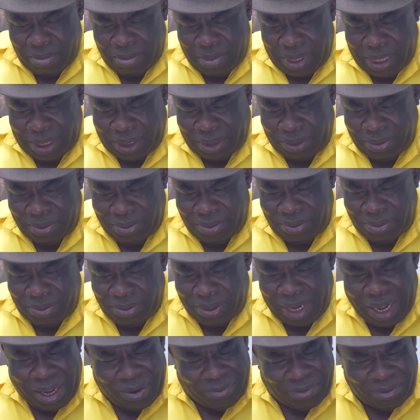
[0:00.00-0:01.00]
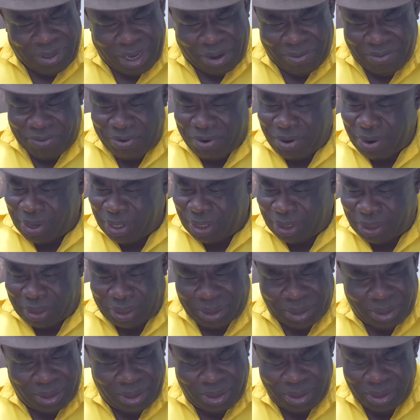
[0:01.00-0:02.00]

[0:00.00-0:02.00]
But you have to avoid